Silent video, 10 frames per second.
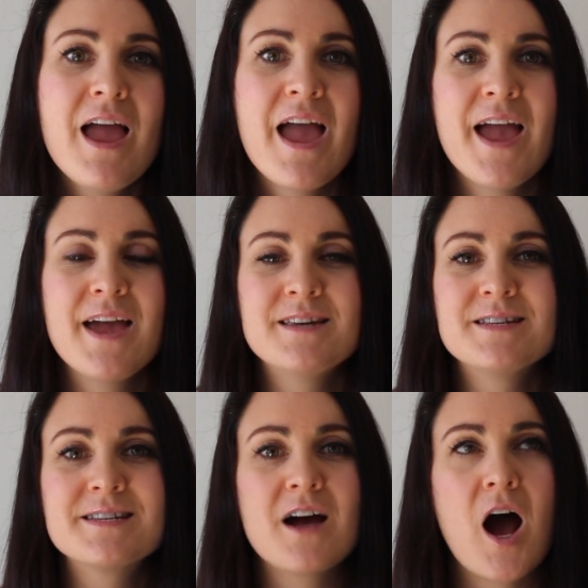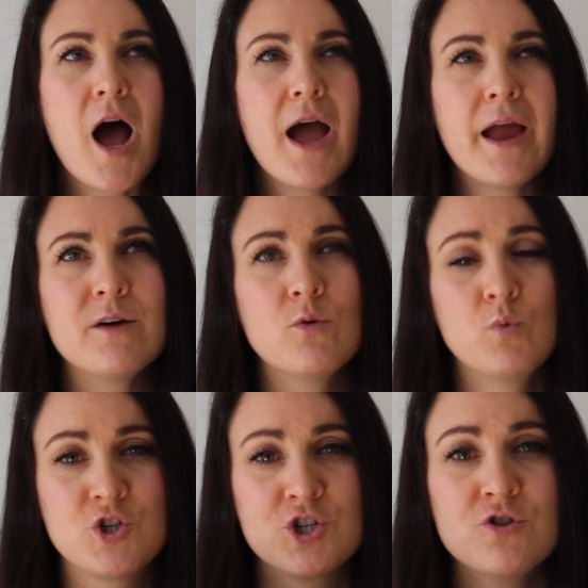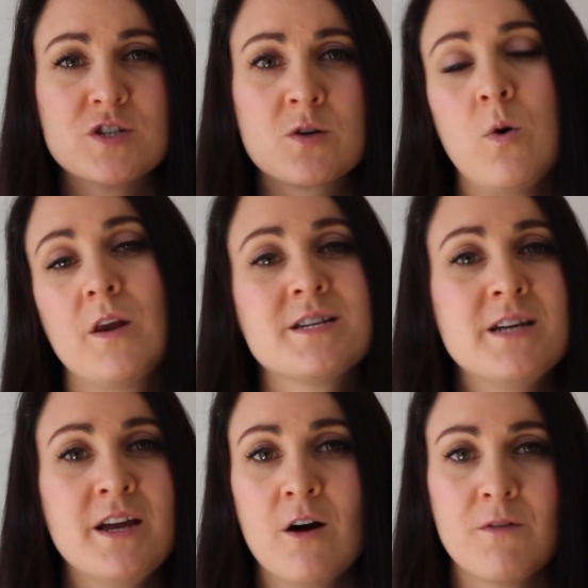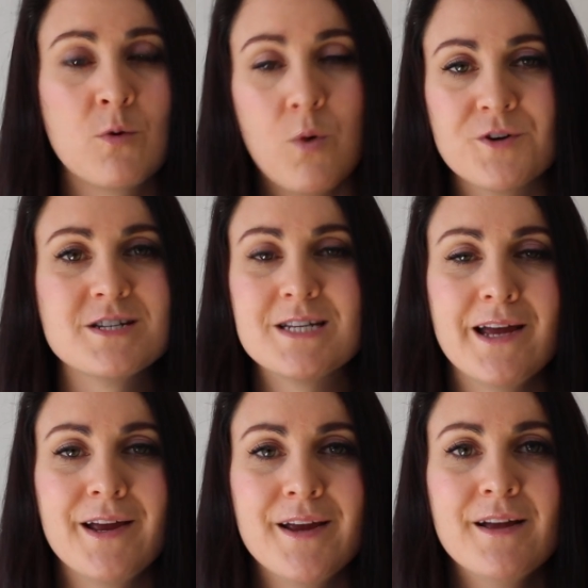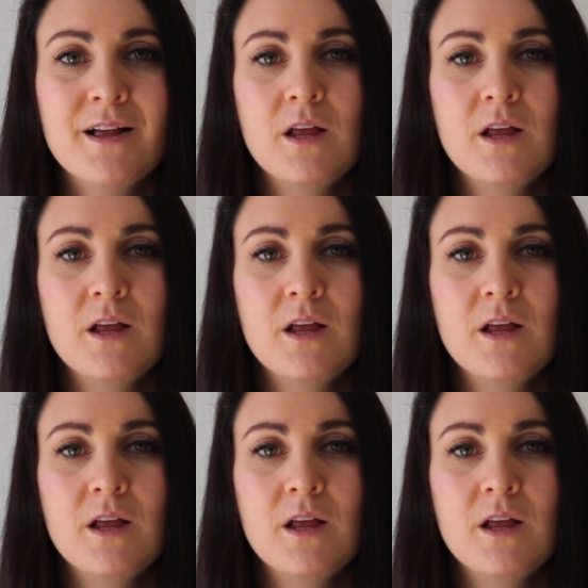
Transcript: and I would choose quality over quantity.